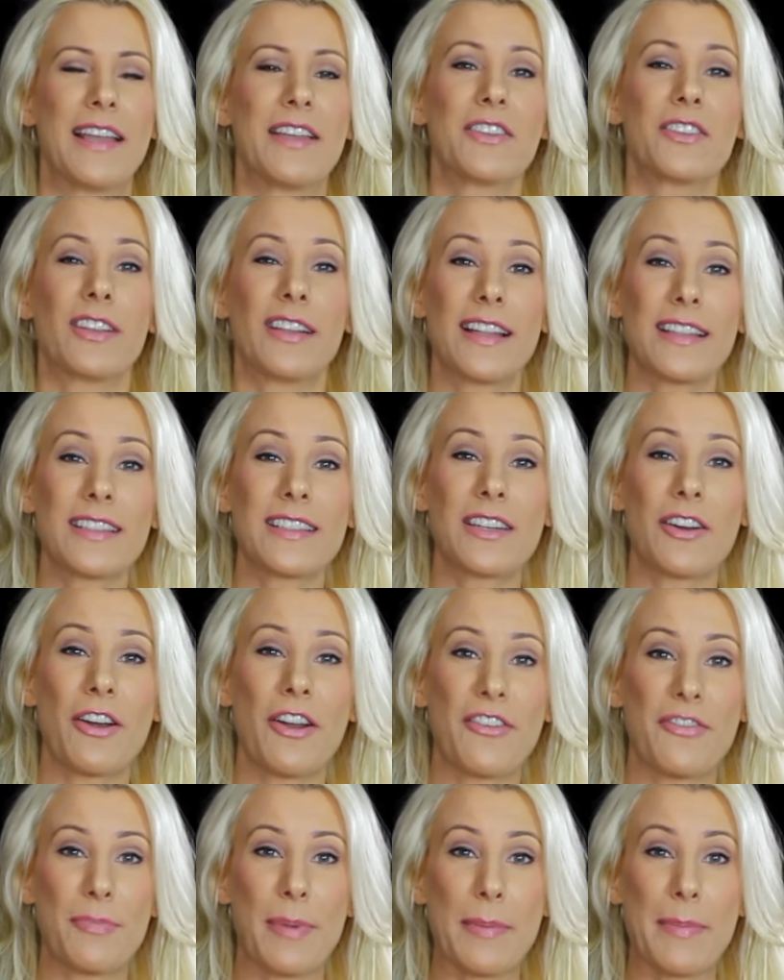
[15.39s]
So let's start
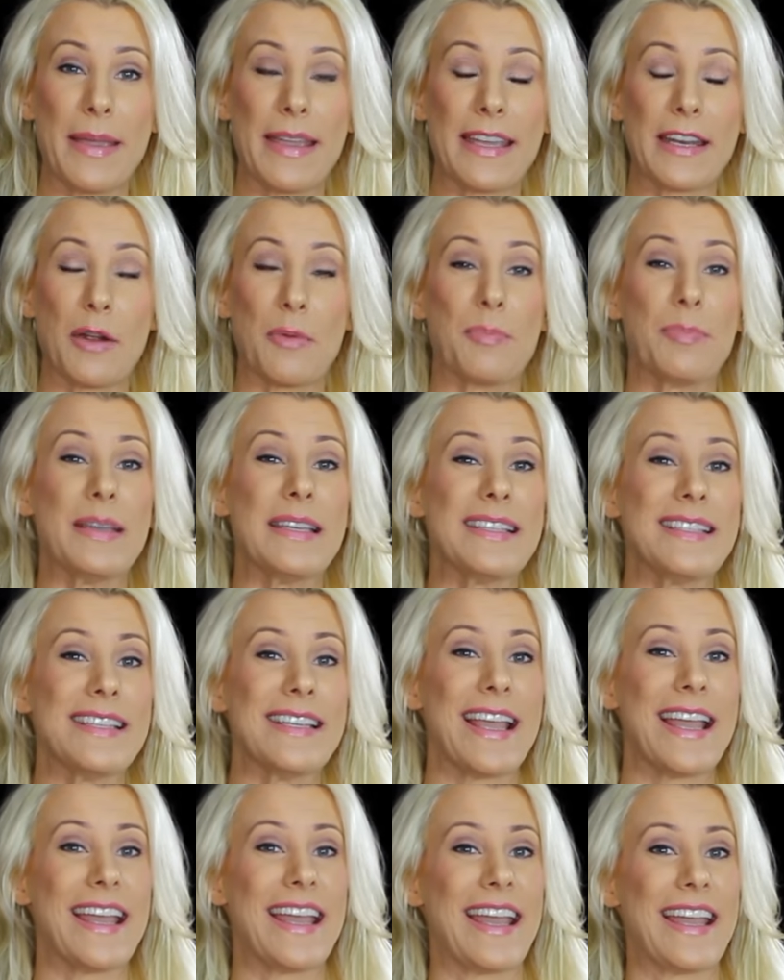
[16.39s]
off by making our
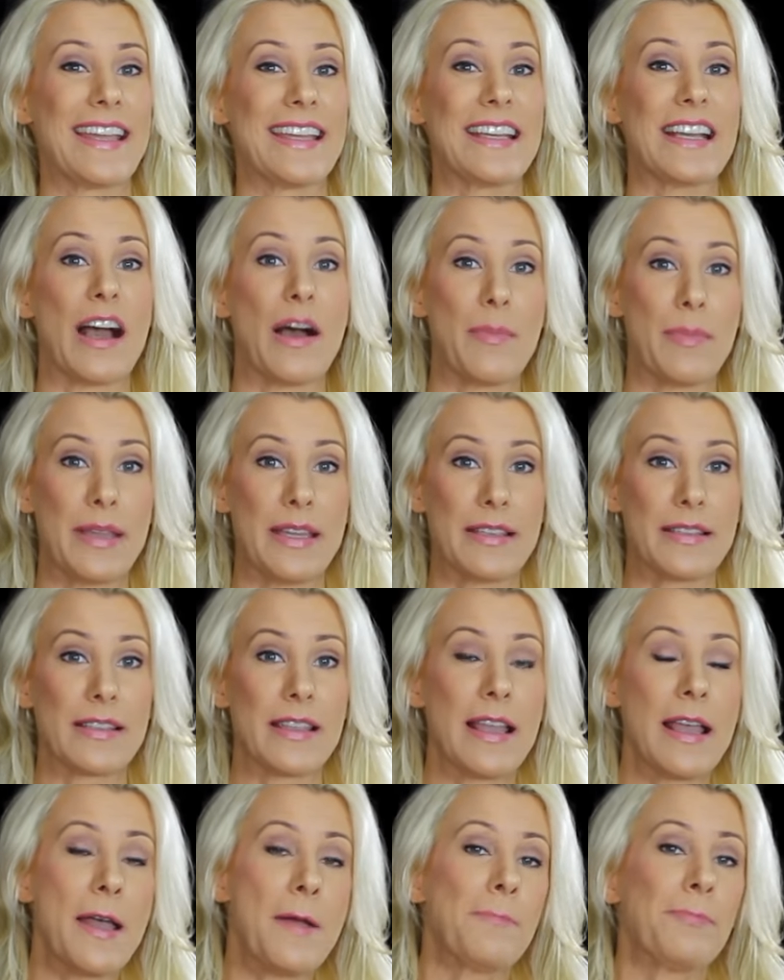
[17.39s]
BCAA
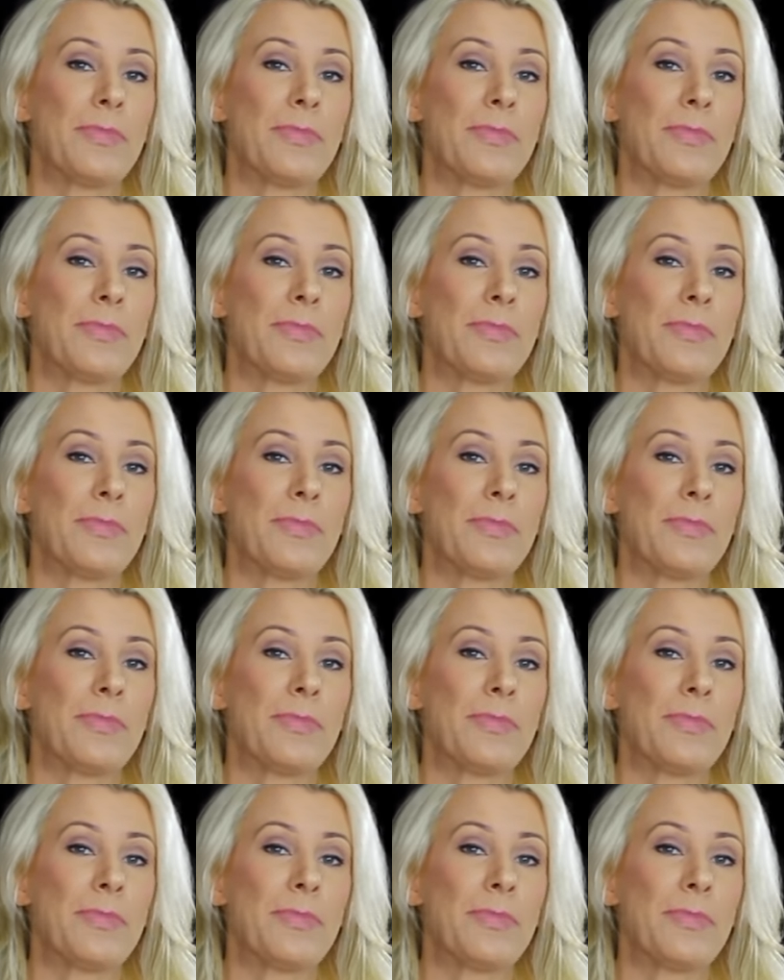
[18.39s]
gummies.